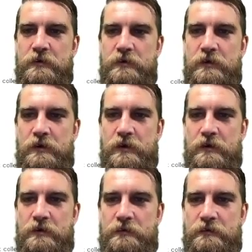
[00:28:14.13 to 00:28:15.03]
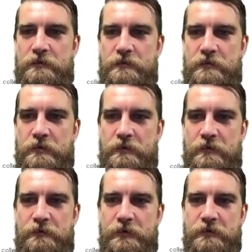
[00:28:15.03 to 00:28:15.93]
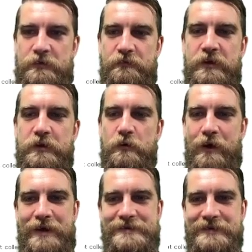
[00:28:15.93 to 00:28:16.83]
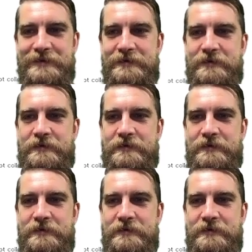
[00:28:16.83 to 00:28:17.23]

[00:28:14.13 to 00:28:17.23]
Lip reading: of the video ID